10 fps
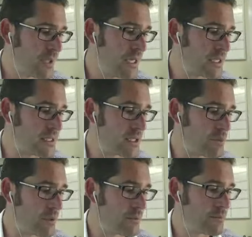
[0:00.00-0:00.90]
and it's this
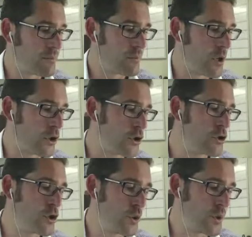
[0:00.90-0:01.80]
one: are
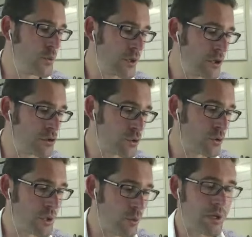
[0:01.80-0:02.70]
you doing what you
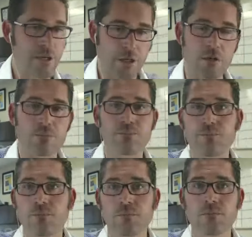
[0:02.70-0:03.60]
truly want to do?
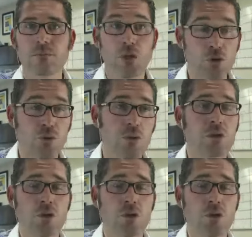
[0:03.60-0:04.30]
Are you truly